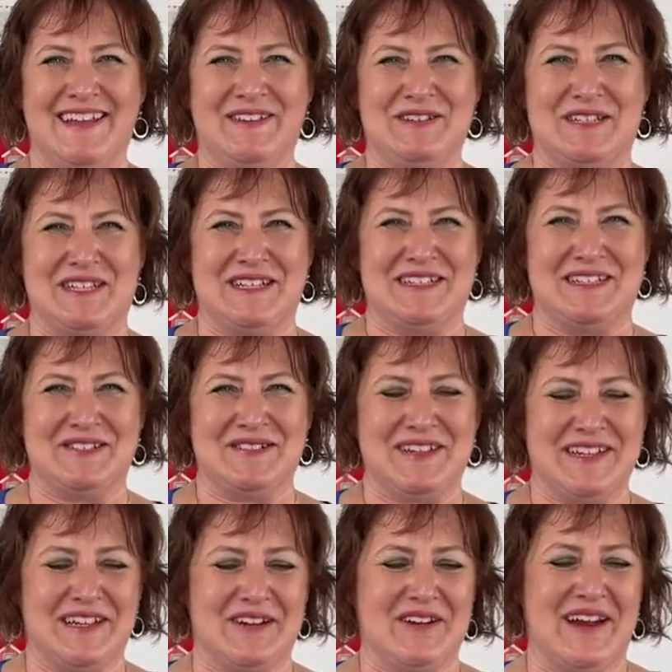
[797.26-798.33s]
which is
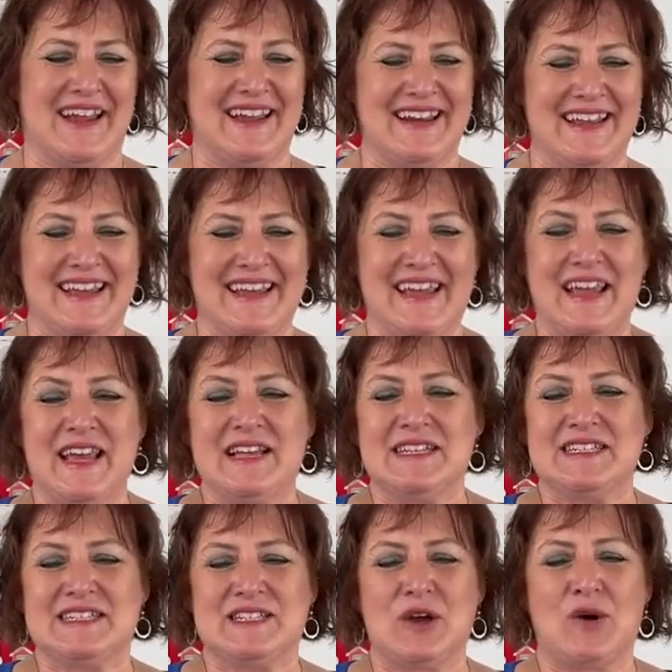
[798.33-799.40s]
really great.
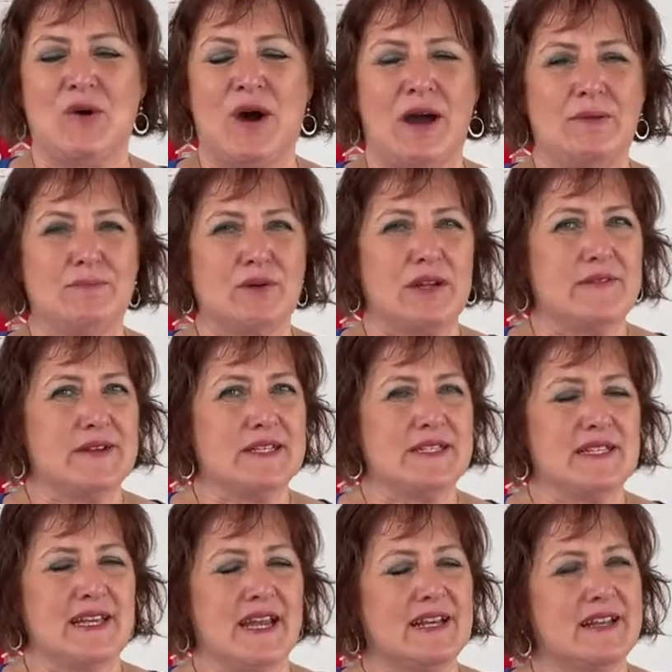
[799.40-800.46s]
So uh,
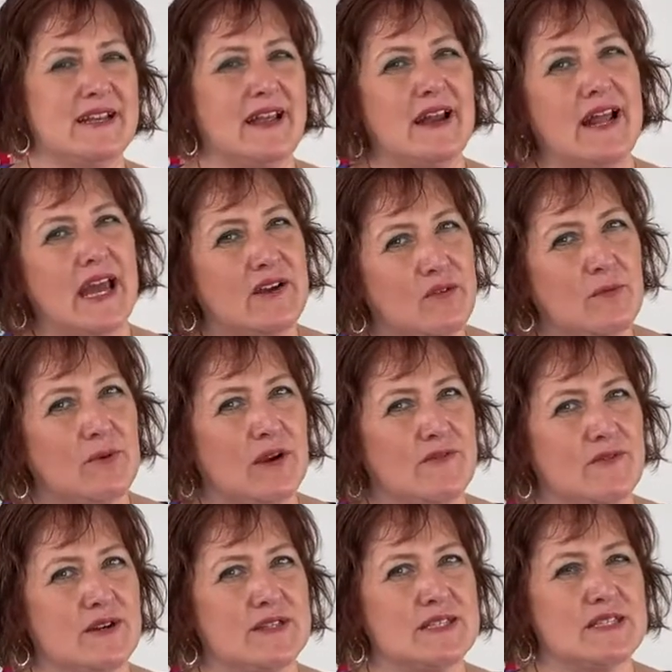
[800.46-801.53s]
previously I did not have a
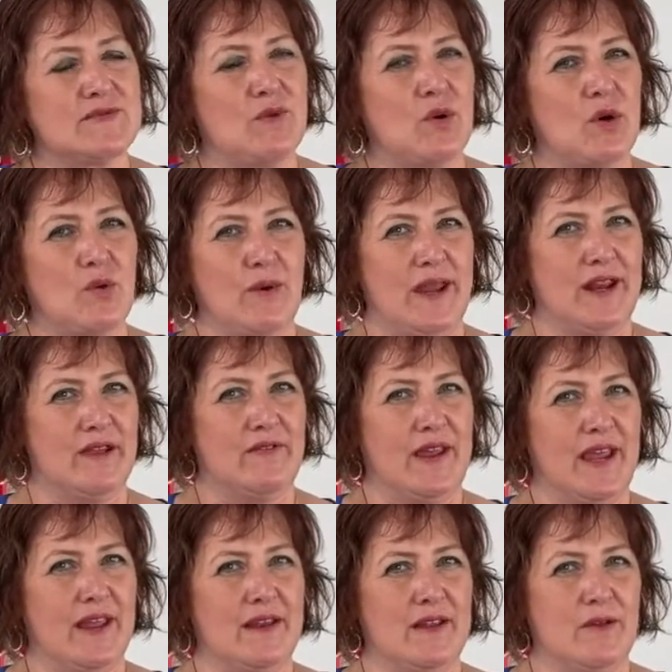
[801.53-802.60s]
preference for weight of
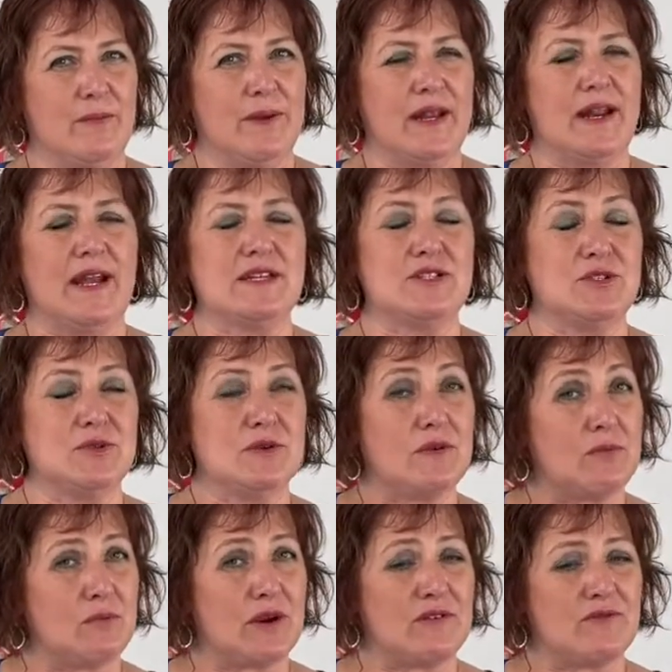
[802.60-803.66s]
handle, but I do have
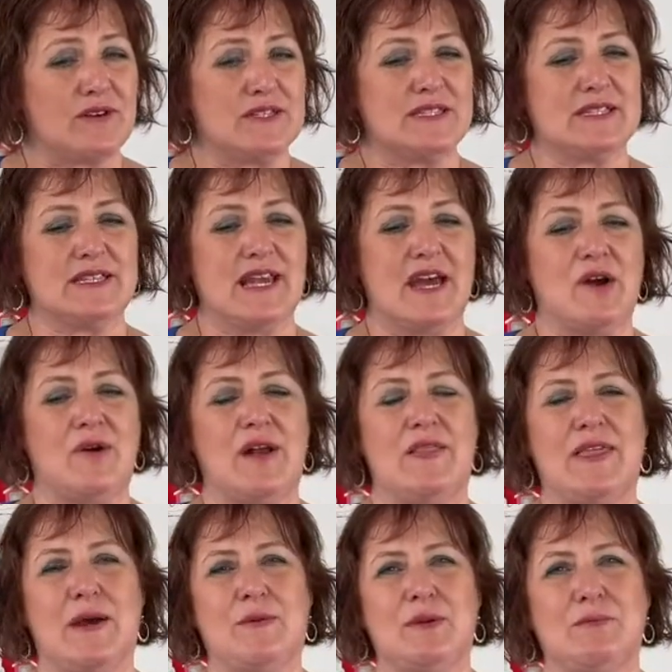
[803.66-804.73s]
a preference now,
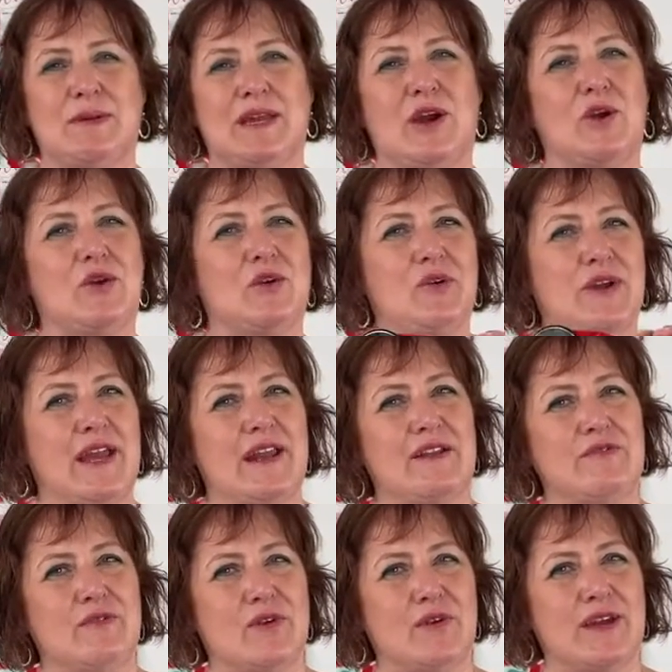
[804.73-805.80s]
and that would be our
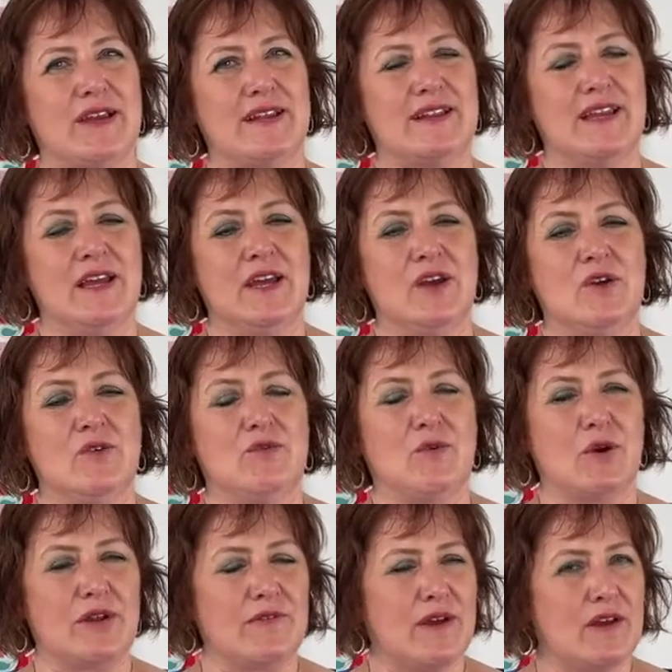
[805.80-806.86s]
Creative Grid
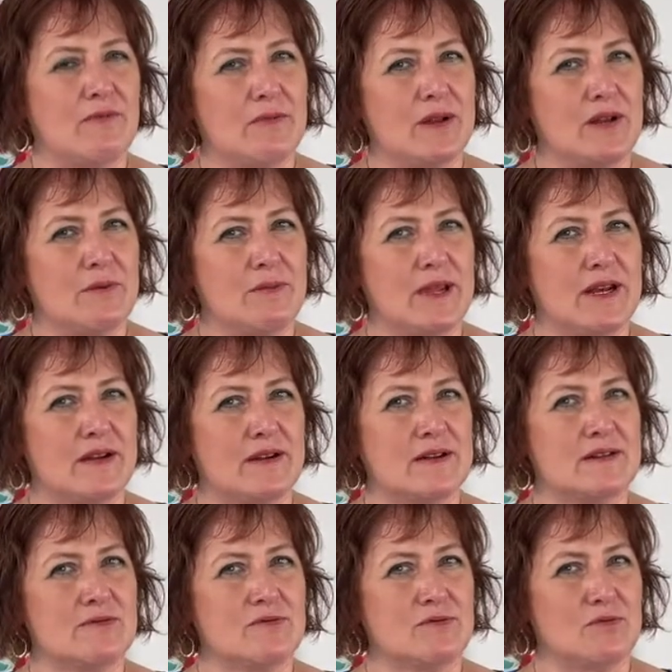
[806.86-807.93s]
45
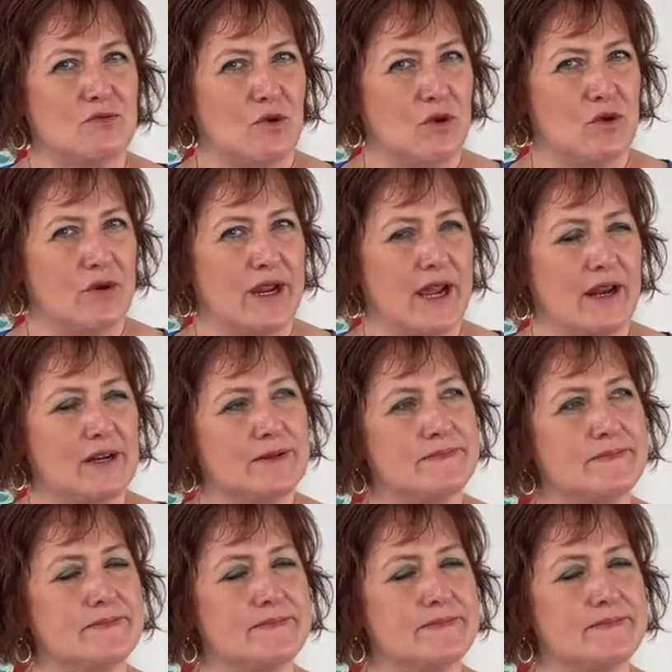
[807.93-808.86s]
millimeter rotary cutter.